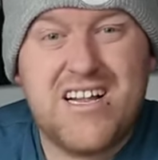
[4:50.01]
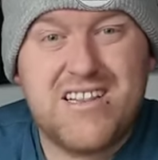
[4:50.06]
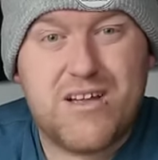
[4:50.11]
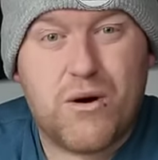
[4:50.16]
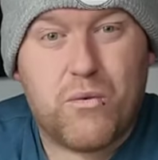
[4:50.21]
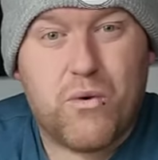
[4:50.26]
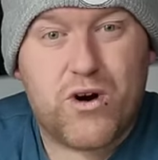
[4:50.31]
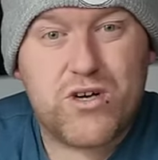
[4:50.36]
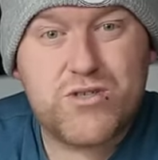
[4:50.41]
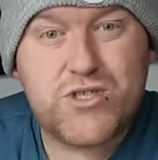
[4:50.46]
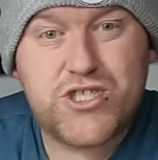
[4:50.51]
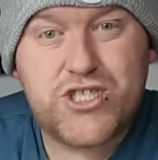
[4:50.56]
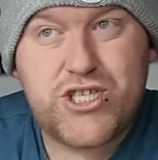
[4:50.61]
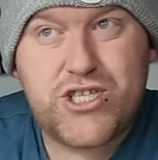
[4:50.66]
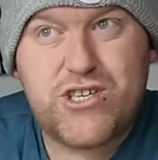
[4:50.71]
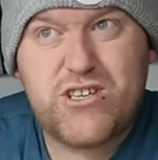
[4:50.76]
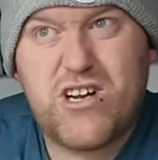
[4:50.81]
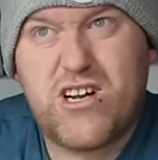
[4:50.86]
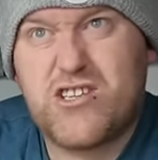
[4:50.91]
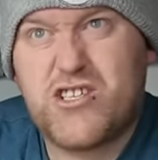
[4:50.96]
There
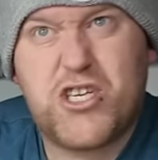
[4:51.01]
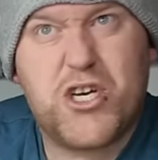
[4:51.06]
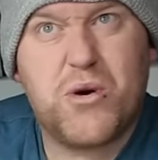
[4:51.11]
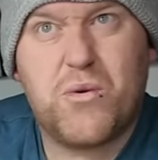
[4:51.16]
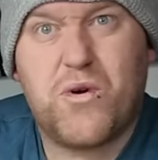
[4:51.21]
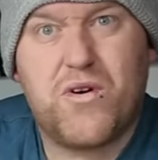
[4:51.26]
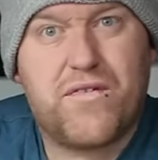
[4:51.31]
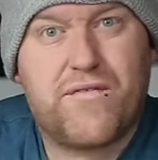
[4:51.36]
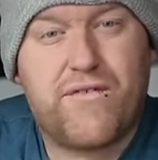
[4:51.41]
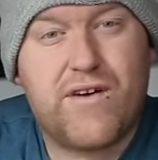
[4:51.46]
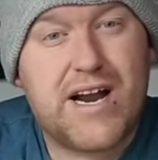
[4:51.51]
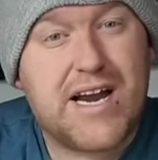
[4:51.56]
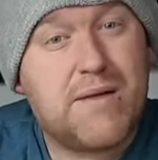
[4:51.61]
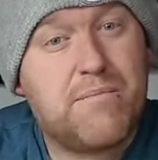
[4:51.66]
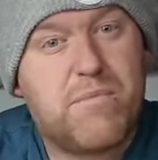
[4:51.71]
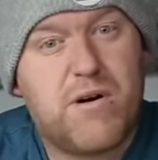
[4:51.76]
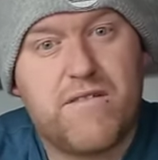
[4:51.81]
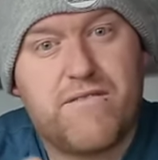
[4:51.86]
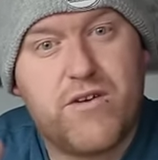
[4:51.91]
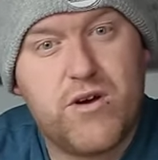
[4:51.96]
was uh, two or three,
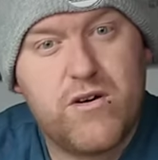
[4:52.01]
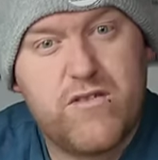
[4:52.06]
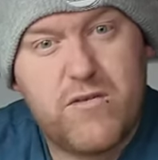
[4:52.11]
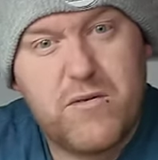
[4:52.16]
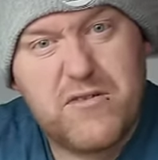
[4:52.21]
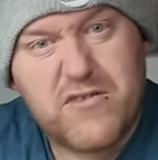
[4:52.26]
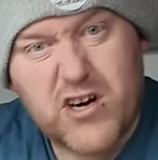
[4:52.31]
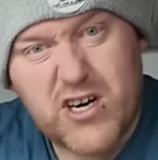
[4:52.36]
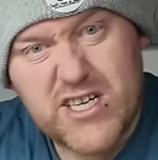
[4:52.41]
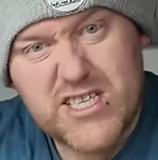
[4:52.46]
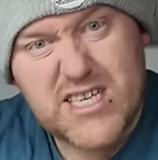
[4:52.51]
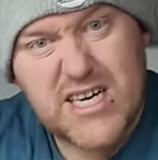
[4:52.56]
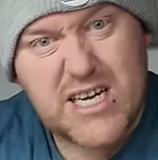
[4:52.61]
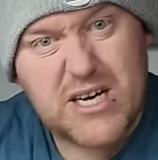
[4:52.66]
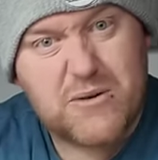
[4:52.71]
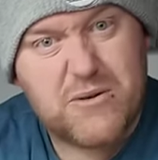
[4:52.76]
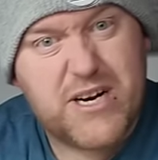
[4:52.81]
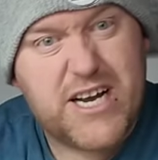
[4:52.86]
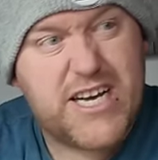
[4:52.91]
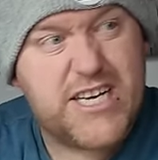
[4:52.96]
but a few of them have gone into
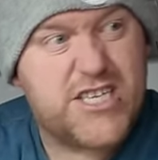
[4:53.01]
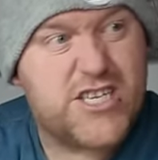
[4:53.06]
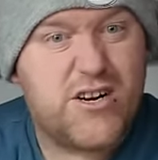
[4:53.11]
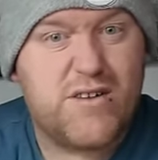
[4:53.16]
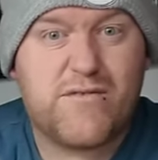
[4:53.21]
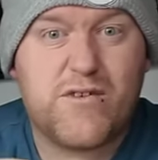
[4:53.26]
liquidation,